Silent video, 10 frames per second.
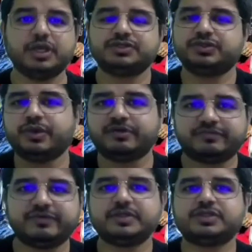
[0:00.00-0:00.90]
So you have
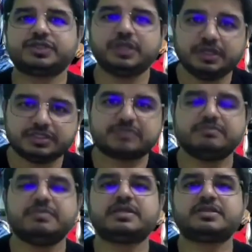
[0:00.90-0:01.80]
Finch,
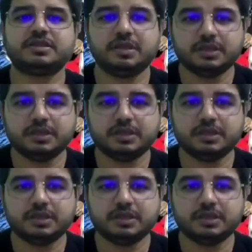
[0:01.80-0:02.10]
Smith,